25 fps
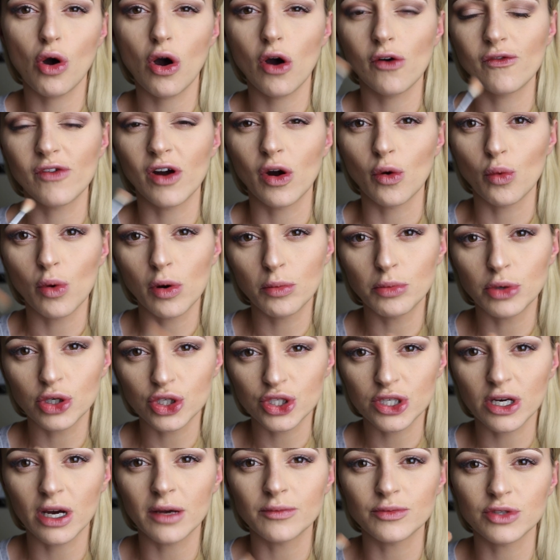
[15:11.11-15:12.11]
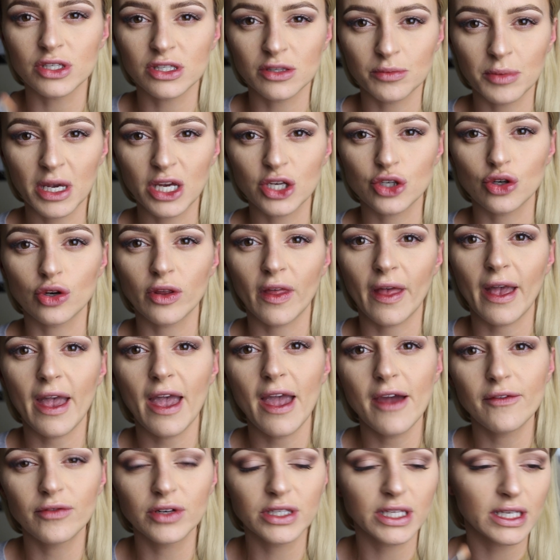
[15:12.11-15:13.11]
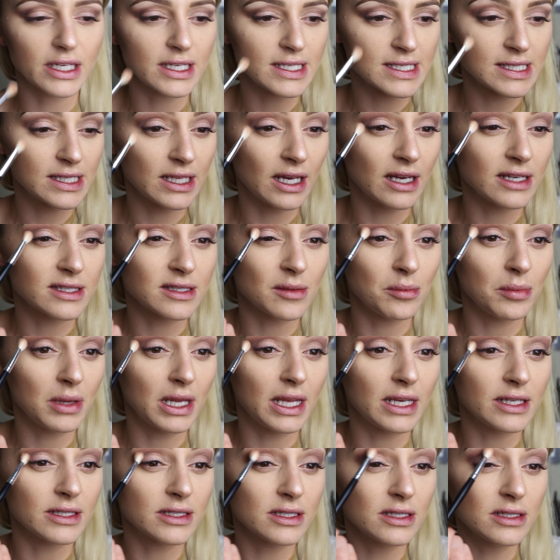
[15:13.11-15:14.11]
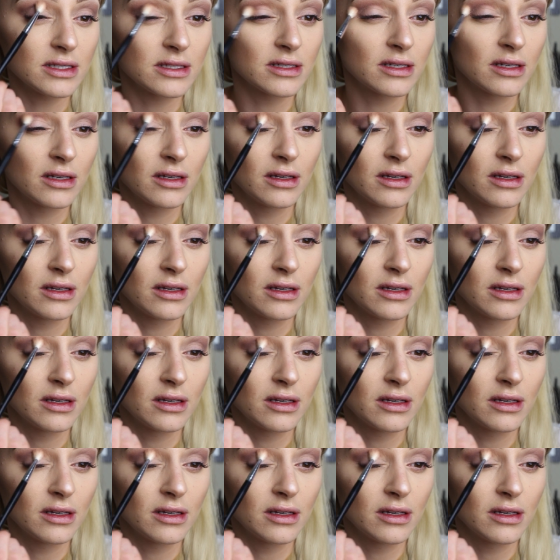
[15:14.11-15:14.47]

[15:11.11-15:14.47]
over one more time just to make sure that everything is nice and blended.